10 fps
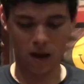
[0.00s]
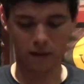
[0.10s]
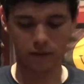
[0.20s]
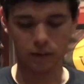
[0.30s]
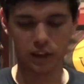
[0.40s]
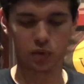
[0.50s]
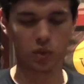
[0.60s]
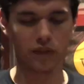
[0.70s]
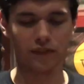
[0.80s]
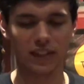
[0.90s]
visual
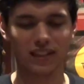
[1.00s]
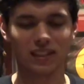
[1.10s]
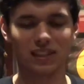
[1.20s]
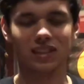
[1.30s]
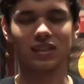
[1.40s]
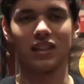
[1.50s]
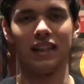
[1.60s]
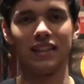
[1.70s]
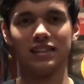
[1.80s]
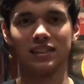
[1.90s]
effects
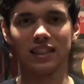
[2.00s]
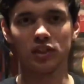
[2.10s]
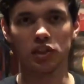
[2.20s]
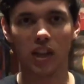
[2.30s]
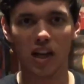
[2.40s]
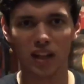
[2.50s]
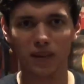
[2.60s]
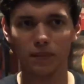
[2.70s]
and CGI,